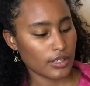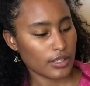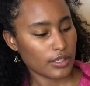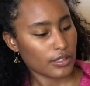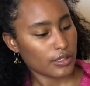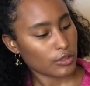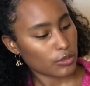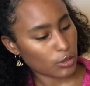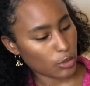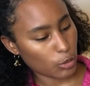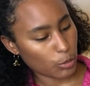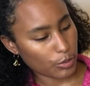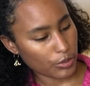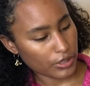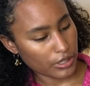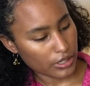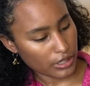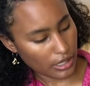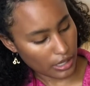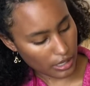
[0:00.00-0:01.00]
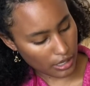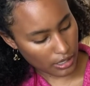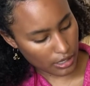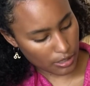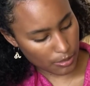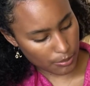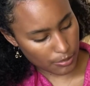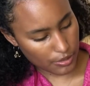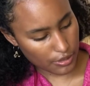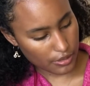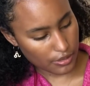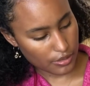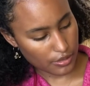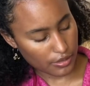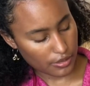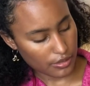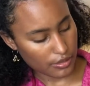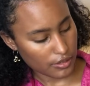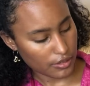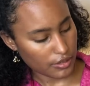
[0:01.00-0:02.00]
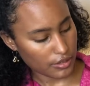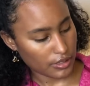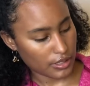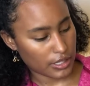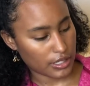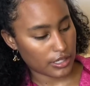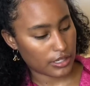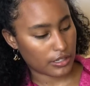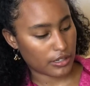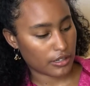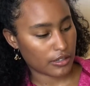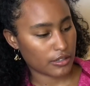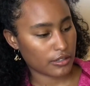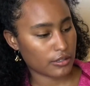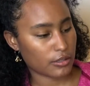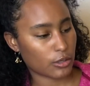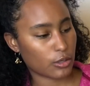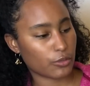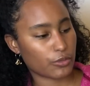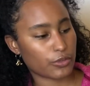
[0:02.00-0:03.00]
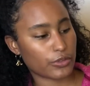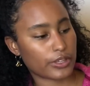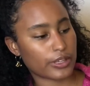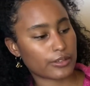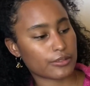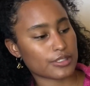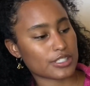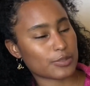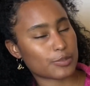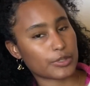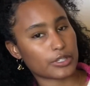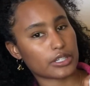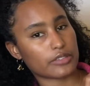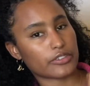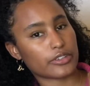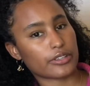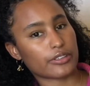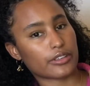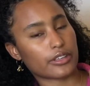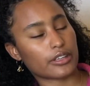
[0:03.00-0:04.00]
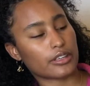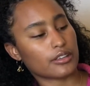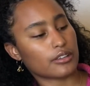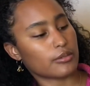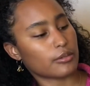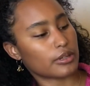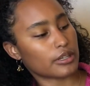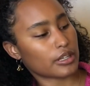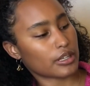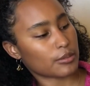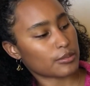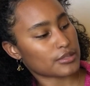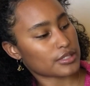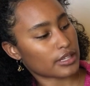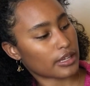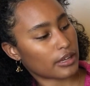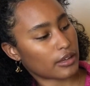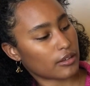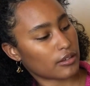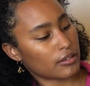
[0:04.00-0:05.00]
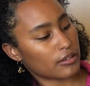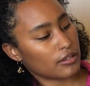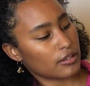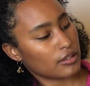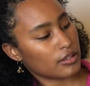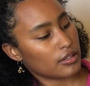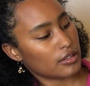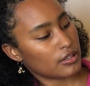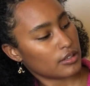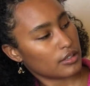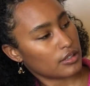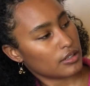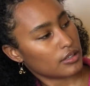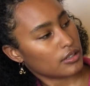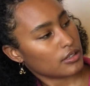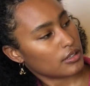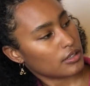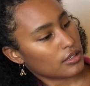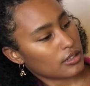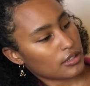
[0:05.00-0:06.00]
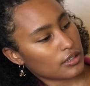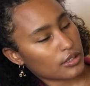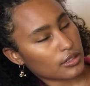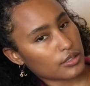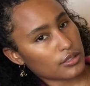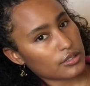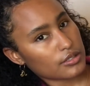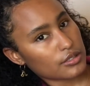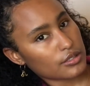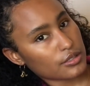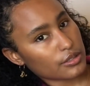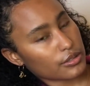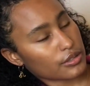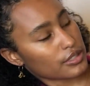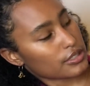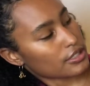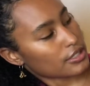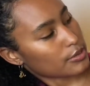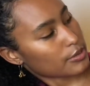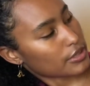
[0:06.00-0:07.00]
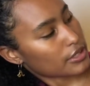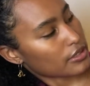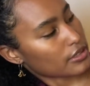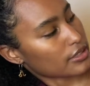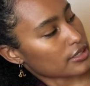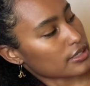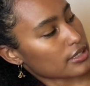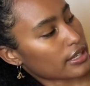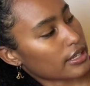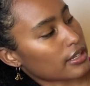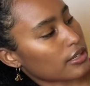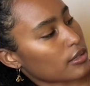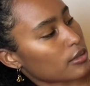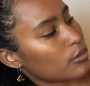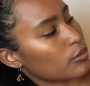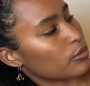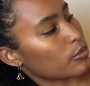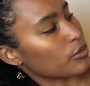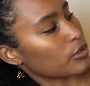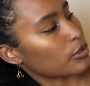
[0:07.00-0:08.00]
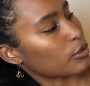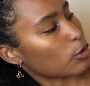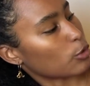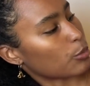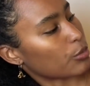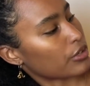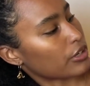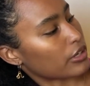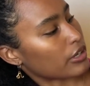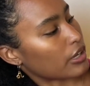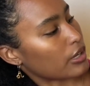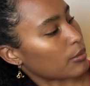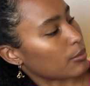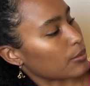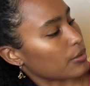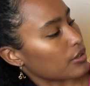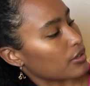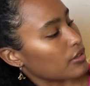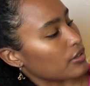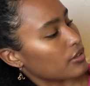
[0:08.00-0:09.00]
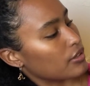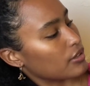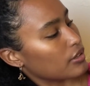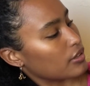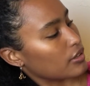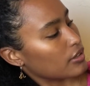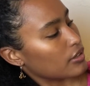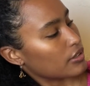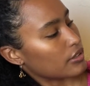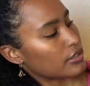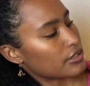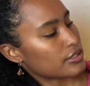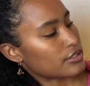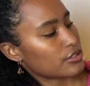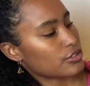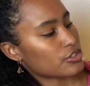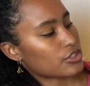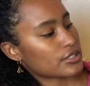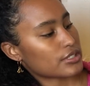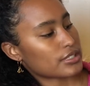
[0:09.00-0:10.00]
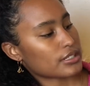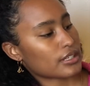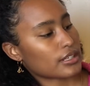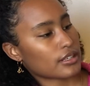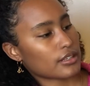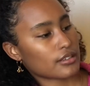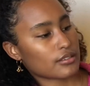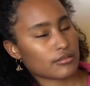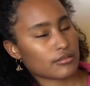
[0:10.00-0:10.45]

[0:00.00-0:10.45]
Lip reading: You open it up here, and hopefully I don't spill everything when it comes out. So this is what it looks like when you open it up. These are just like